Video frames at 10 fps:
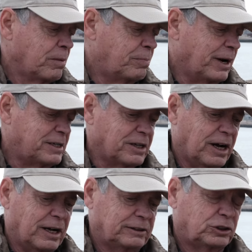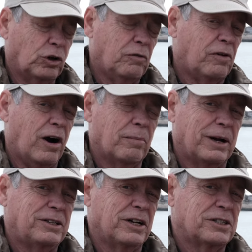But uh, so far
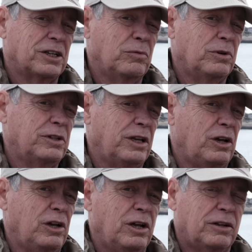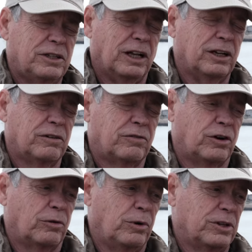my testing with the
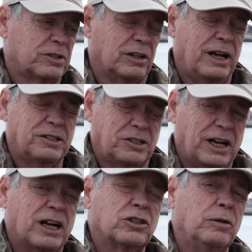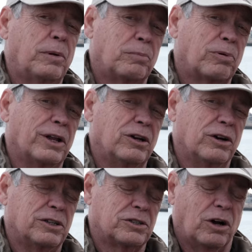teleconverter with this lens has actually been pretty
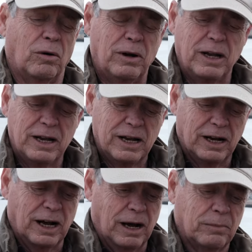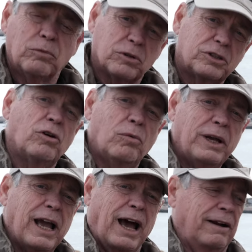good. So um, we'll see what we
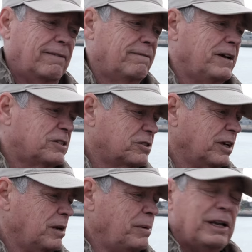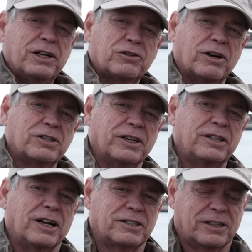get. It's going to be an interesting
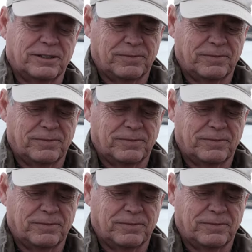test.